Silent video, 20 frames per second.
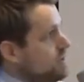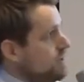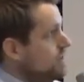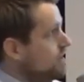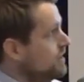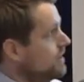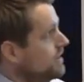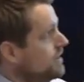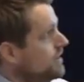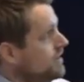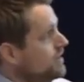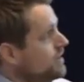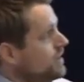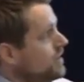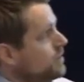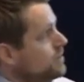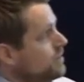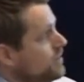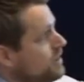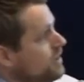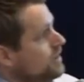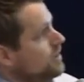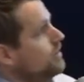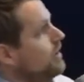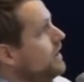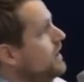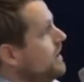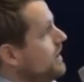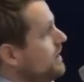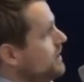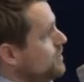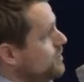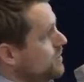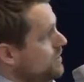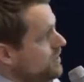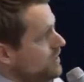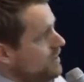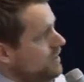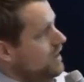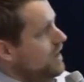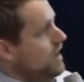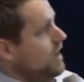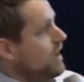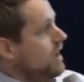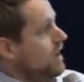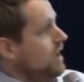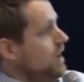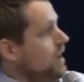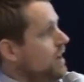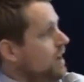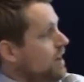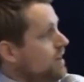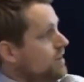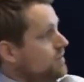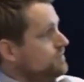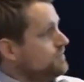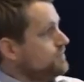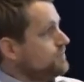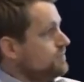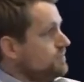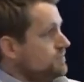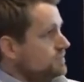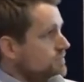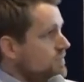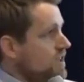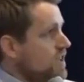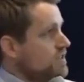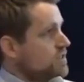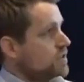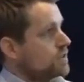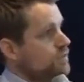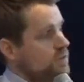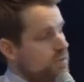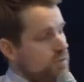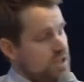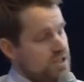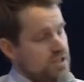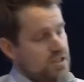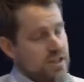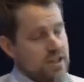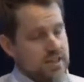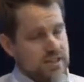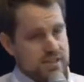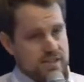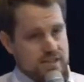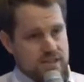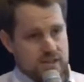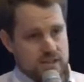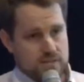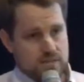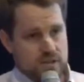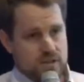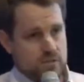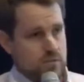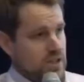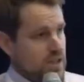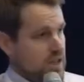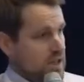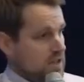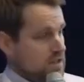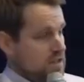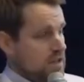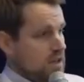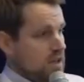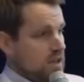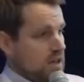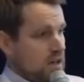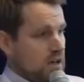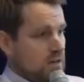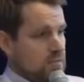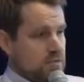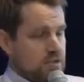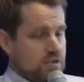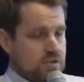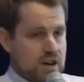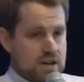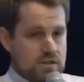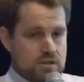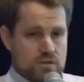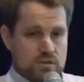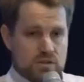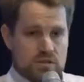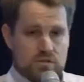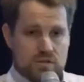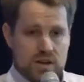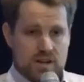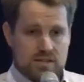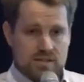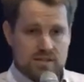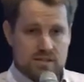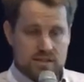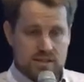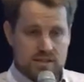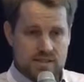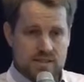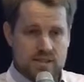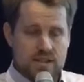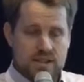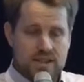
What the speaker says: on the upper right-hand corner. So for regionalized assessment, we can try to address these